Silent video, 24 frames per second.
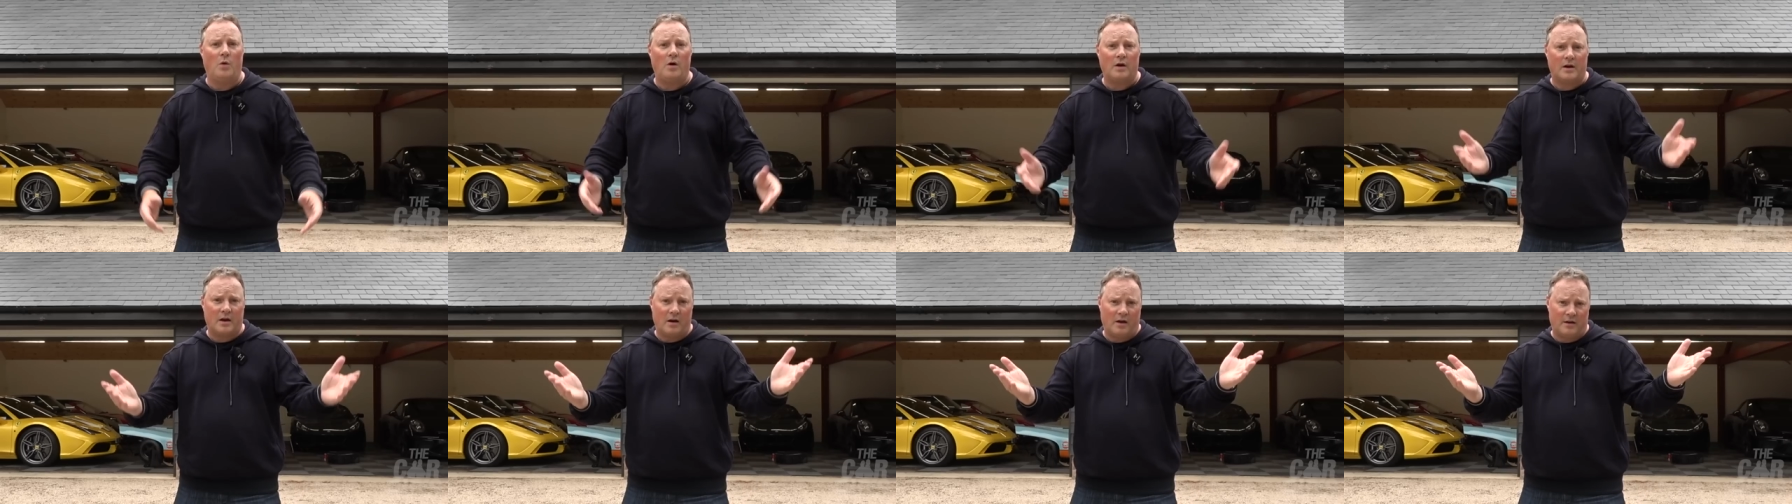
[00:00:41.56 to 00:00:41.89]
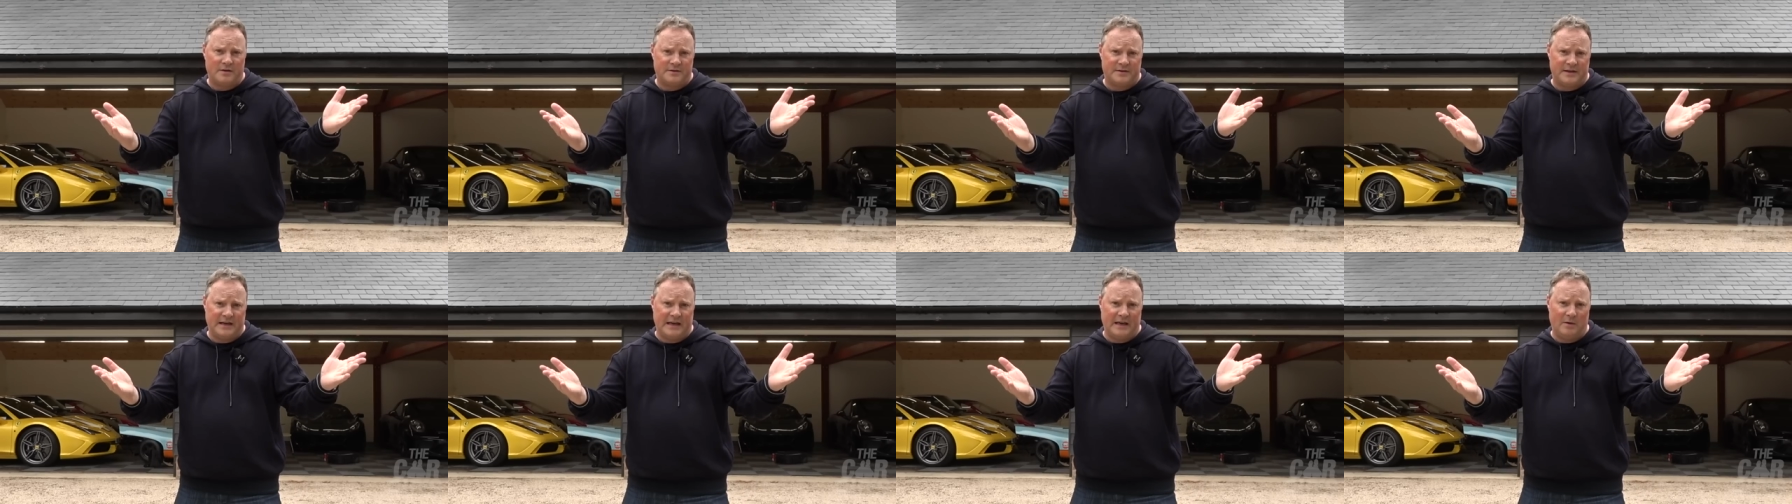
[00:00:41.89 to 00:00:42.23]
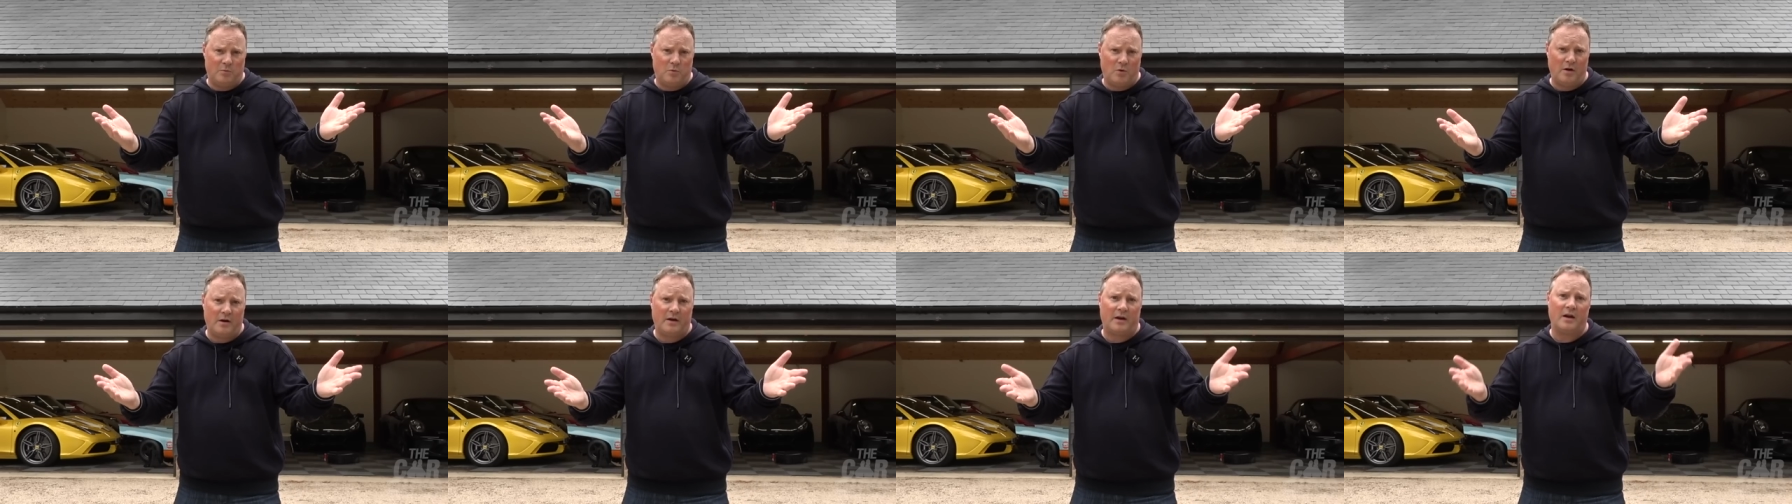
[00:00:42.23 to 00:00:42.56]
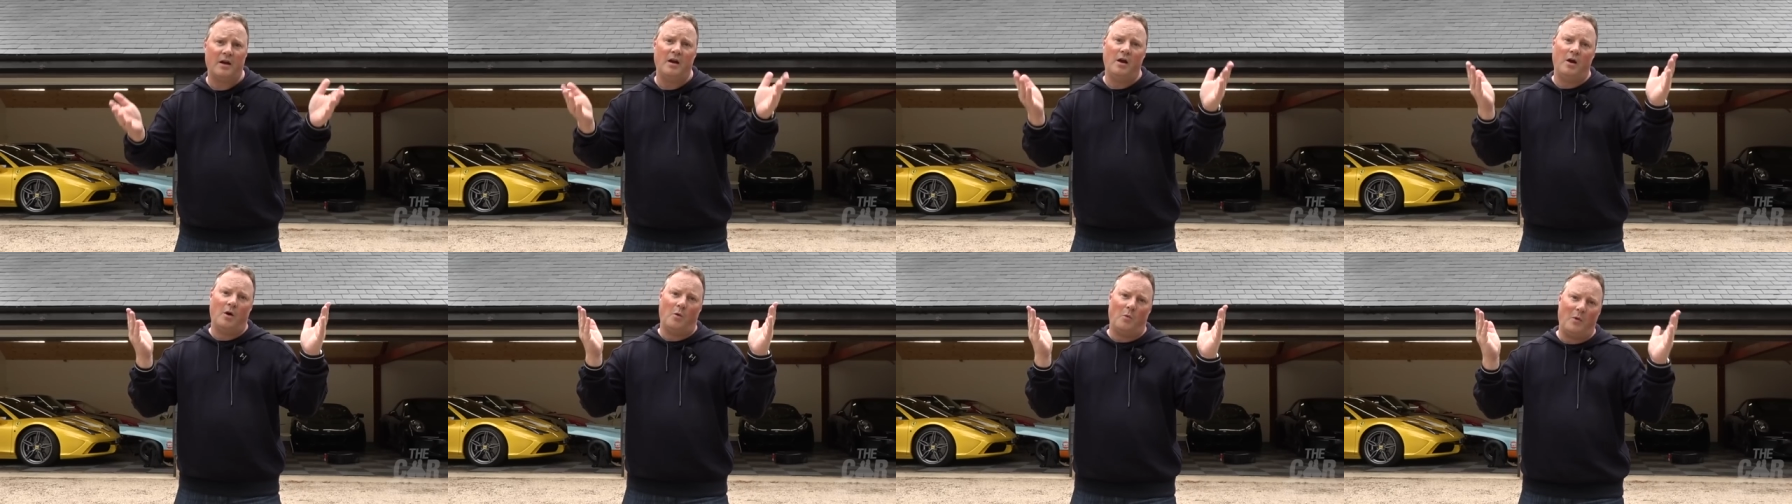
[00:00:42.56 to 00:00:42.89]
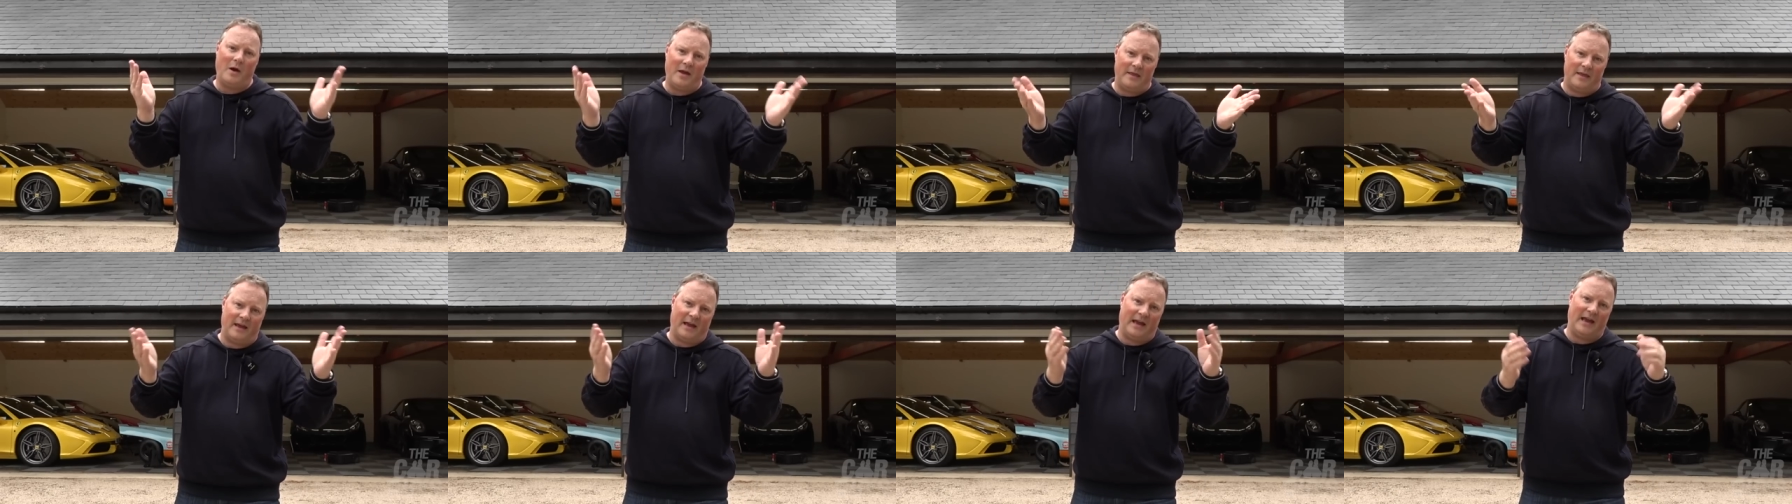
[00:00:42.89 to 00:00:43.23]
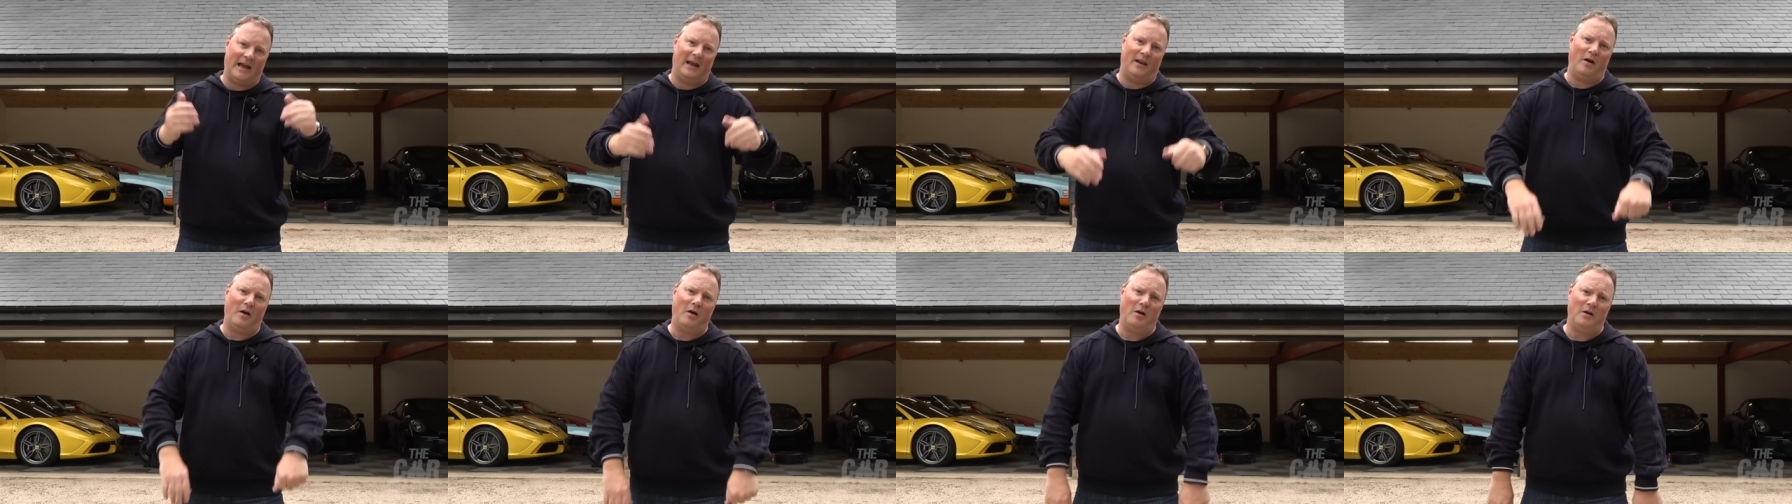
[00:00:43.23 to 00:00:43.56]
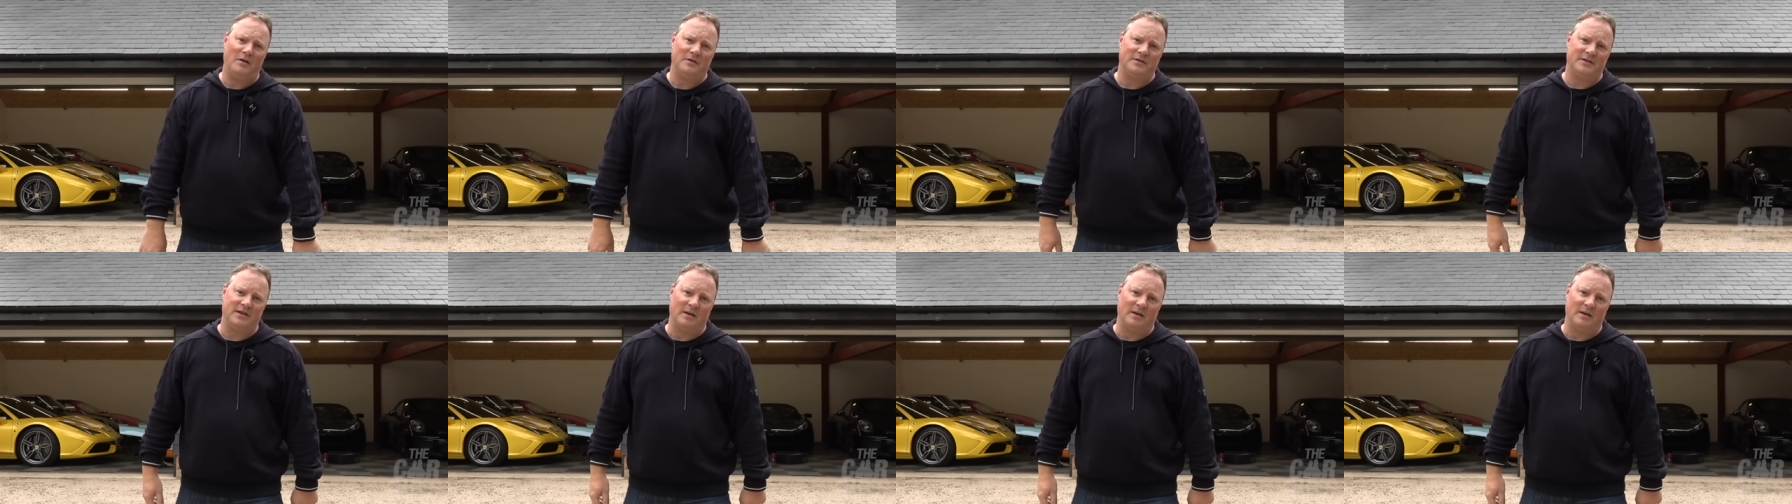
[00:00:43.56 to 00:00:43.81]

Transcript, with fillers: what cars need work, where the hell are